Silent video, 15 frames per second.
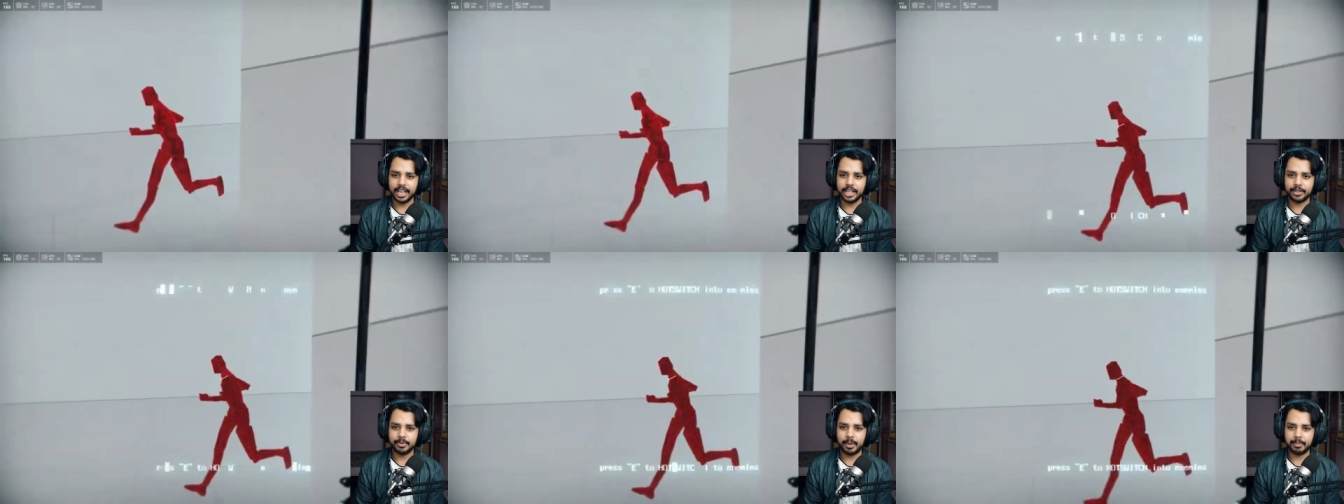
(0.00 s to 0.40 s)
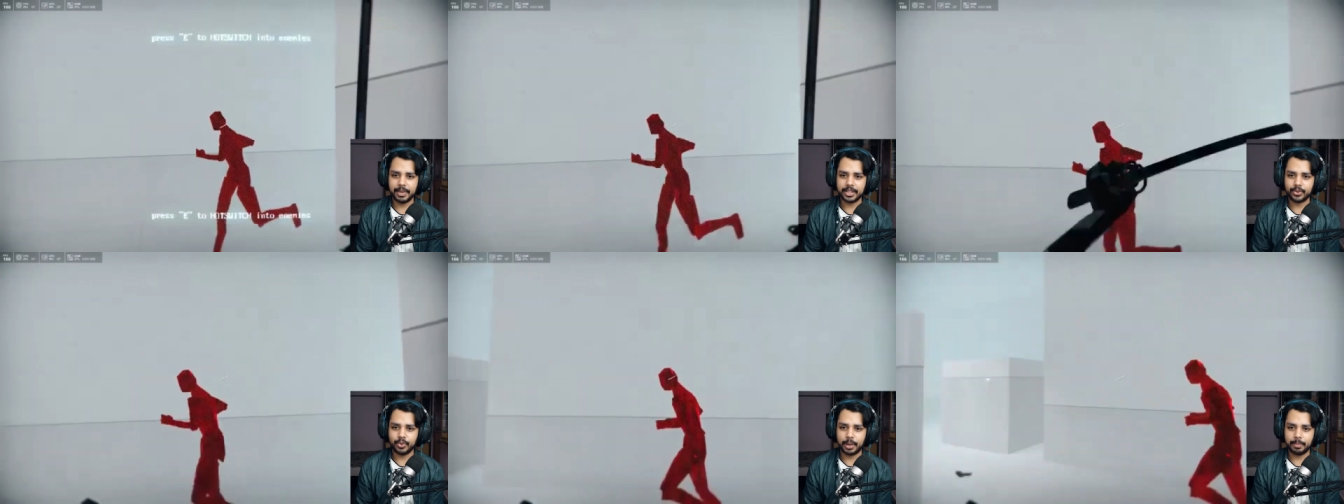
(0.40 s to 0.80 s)
is my
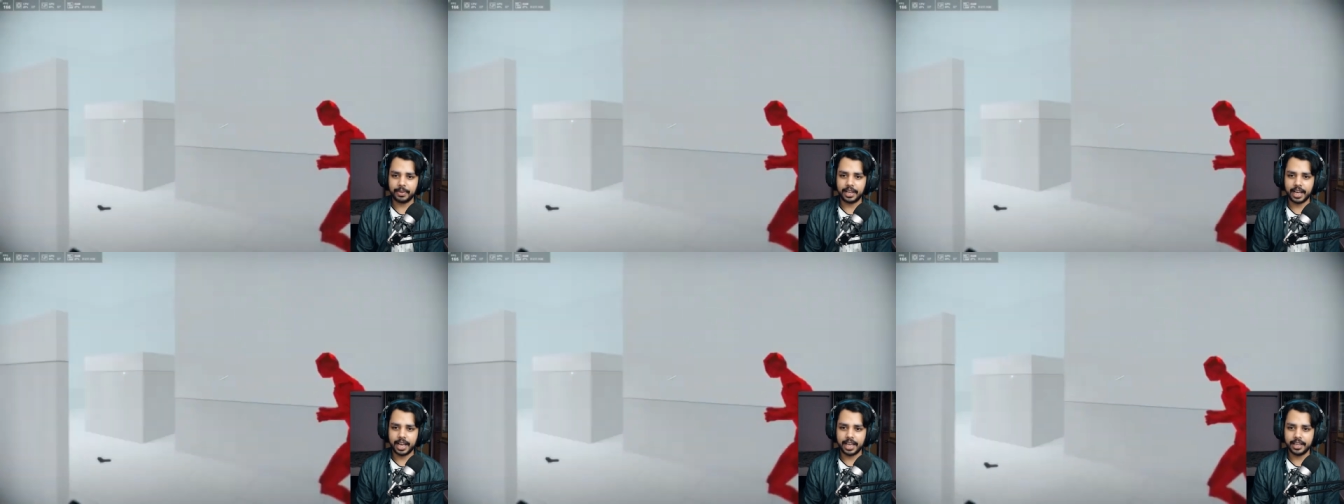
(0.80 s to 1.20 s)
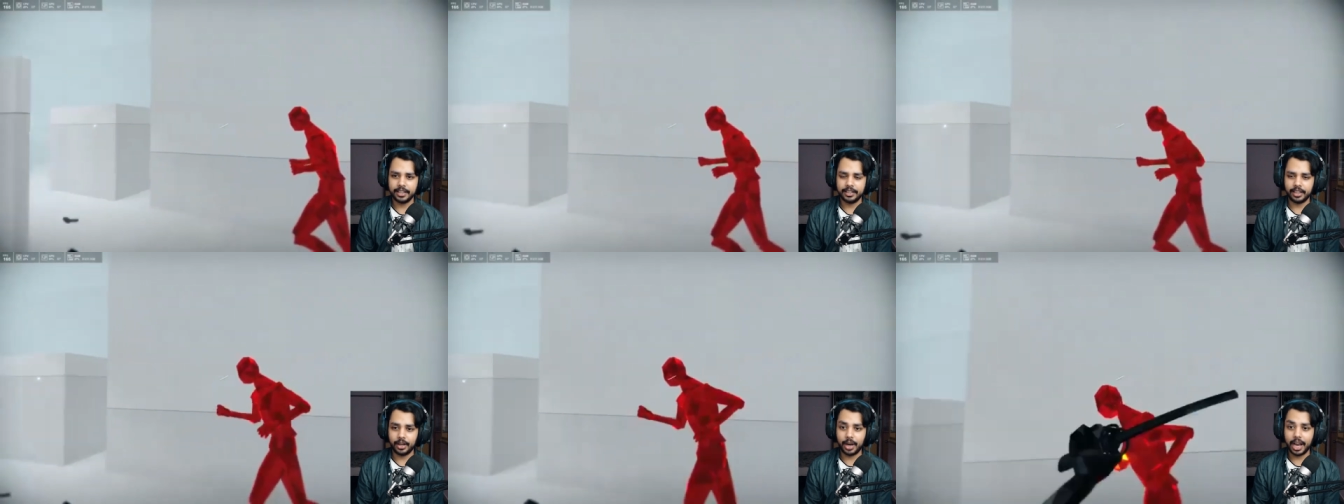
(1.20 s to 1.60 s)
best weapon. Hi.
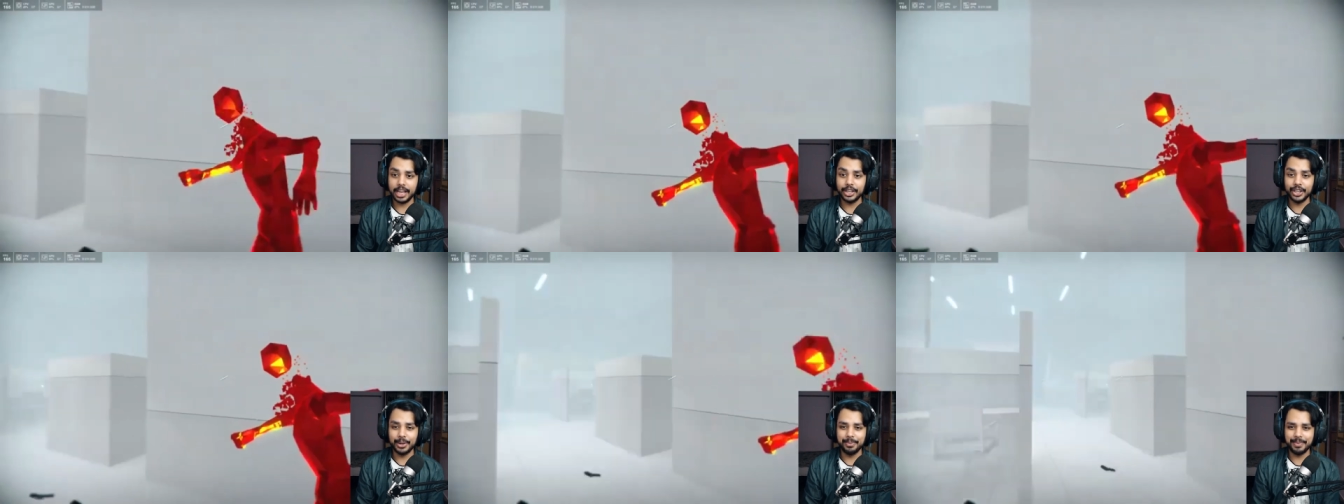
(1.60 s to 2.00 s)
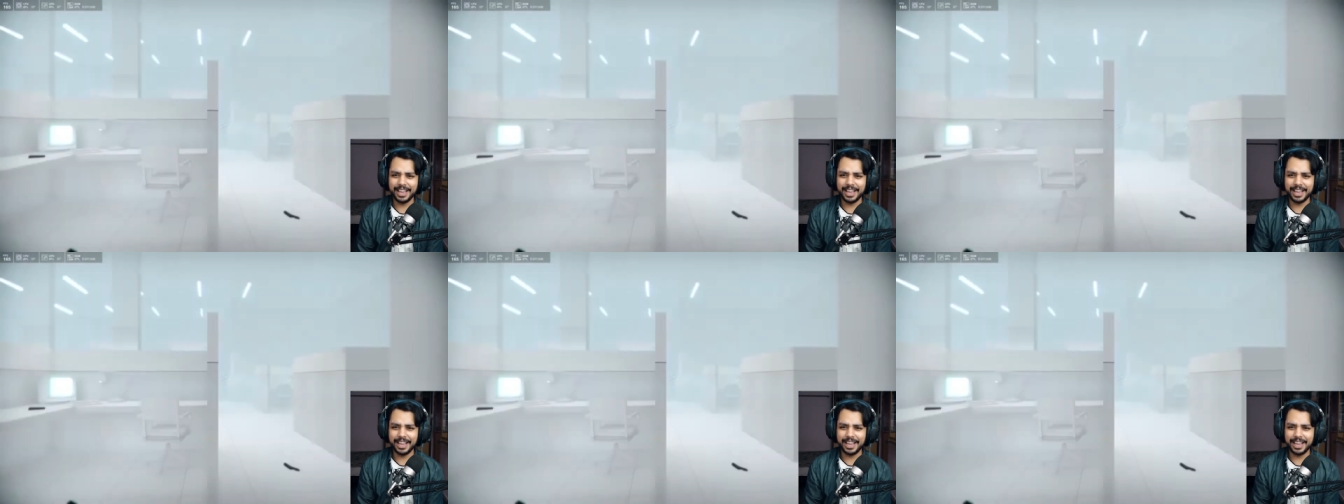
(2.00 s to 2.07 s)
Oh, are you...